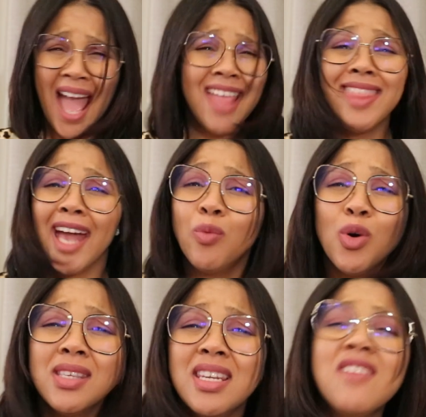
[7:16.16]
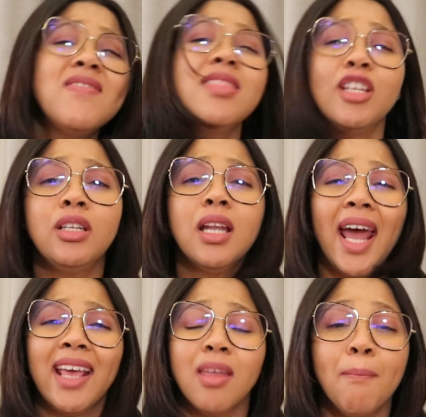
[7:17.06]
and that wasn't even
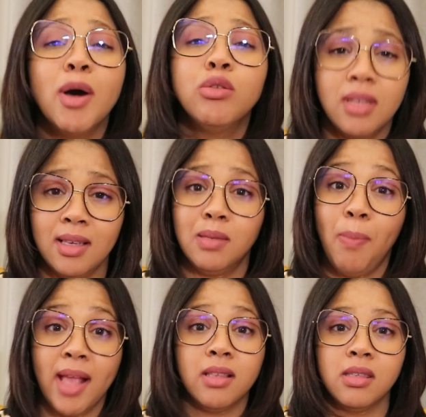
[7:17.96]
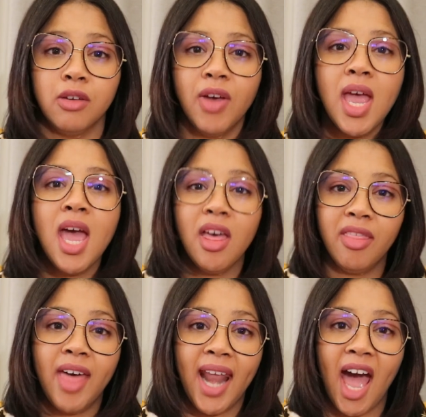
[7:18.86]
the most expensive
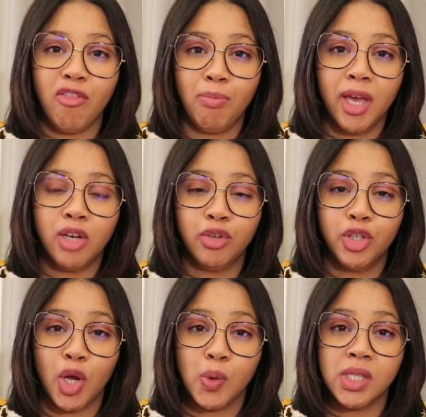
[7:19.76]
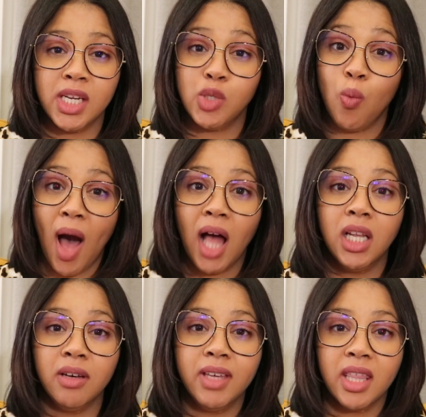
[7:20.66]
that I've paid for groceries while
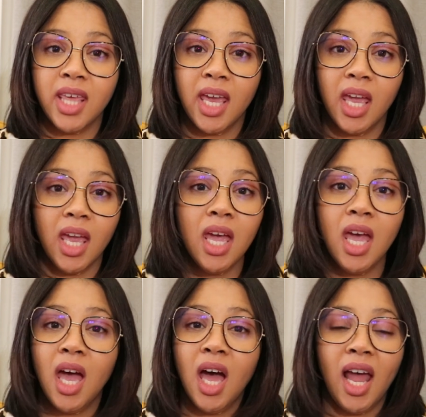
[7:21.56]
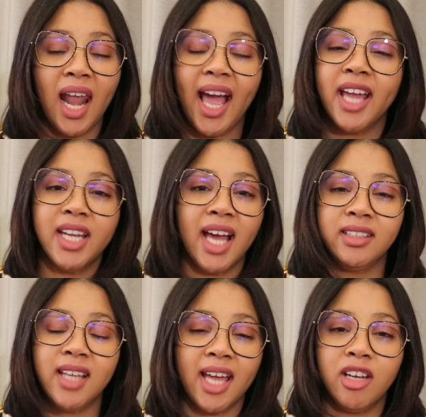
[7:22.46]
living there. Like
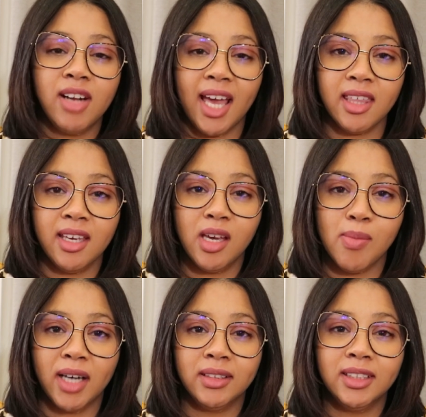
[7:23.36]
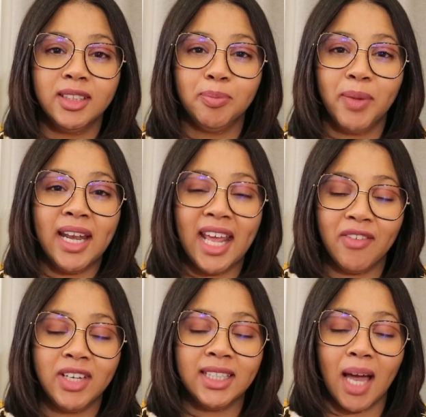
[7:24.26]
I don't like thinking about it, and
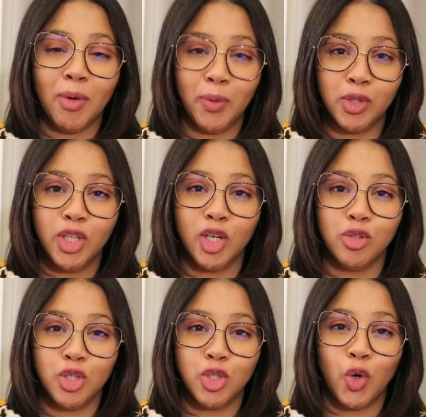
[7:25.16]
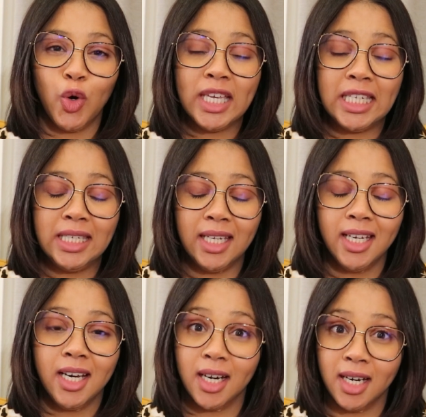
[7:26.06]
every time I went to the grocery store it
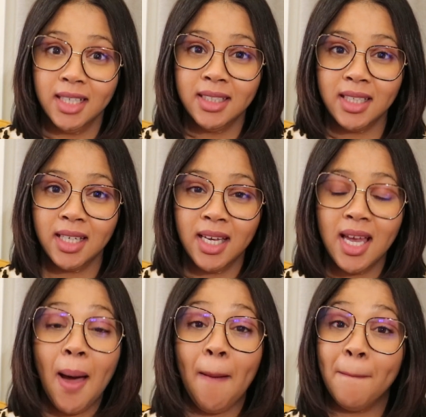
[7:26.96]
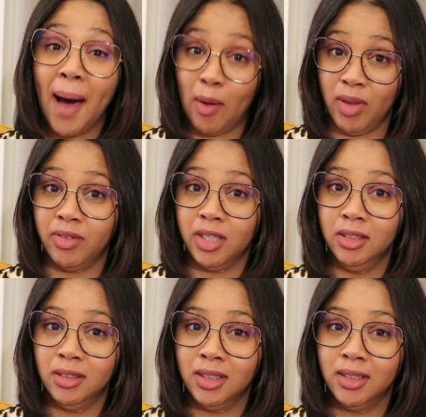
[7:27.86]
did hurt. However,